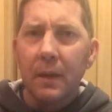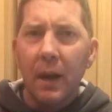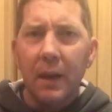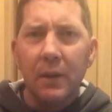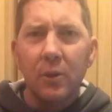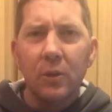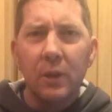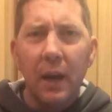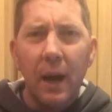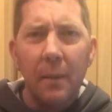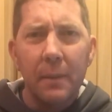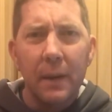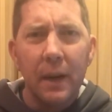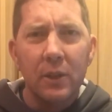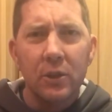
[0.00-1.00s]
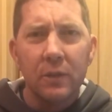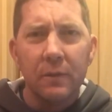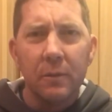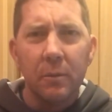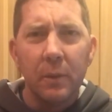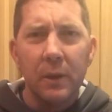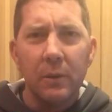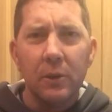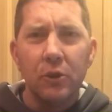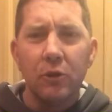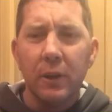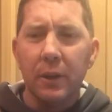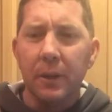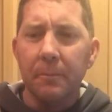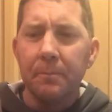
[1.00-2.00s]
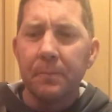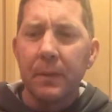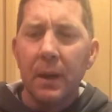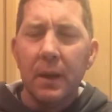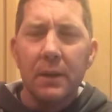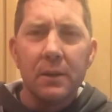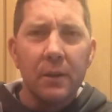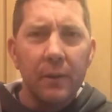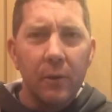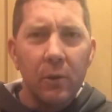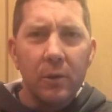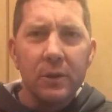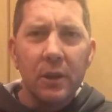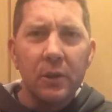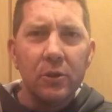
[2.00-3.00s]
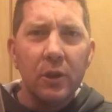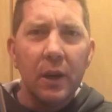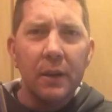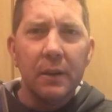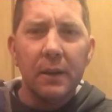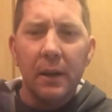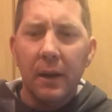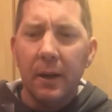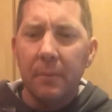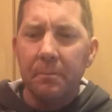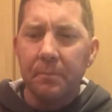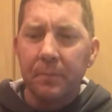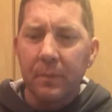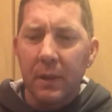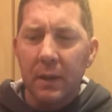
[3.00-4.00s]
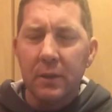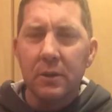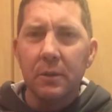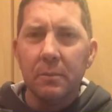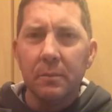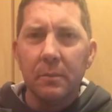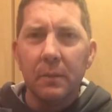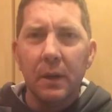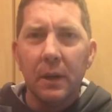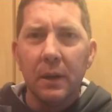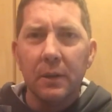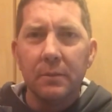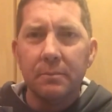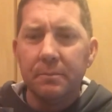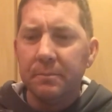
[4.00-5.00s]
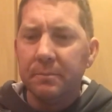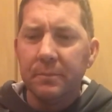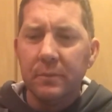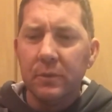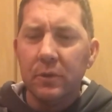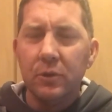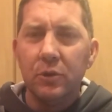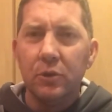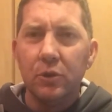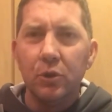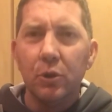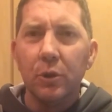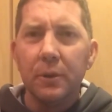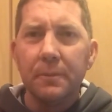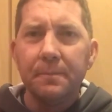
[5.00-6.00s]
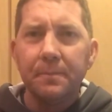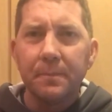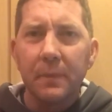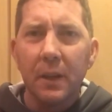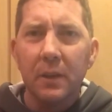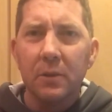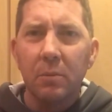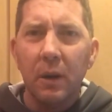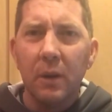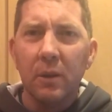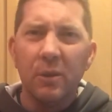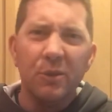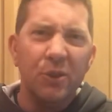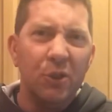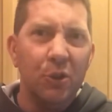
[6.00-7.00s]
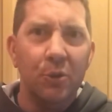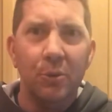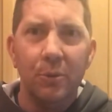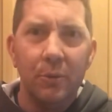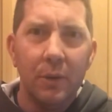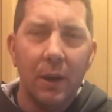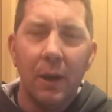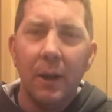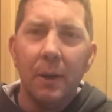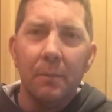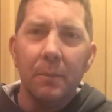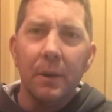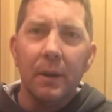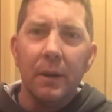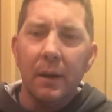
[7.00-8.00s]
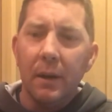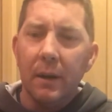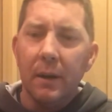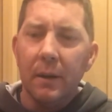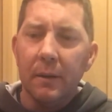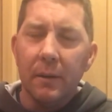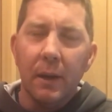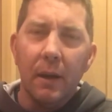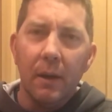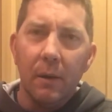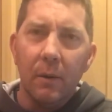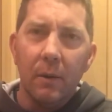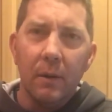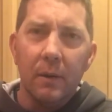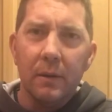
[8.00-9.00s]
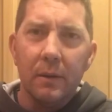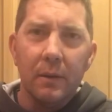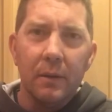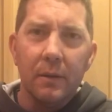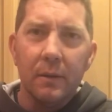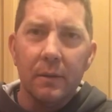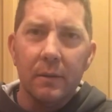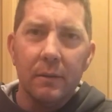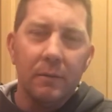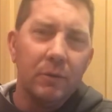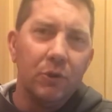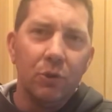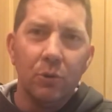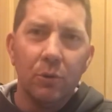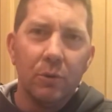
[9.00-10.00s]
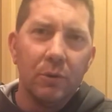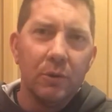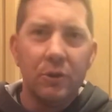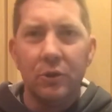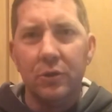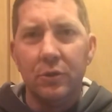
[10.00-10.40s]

And good carbonation from when you drink it. So I've also done some June as well, or June, but how June,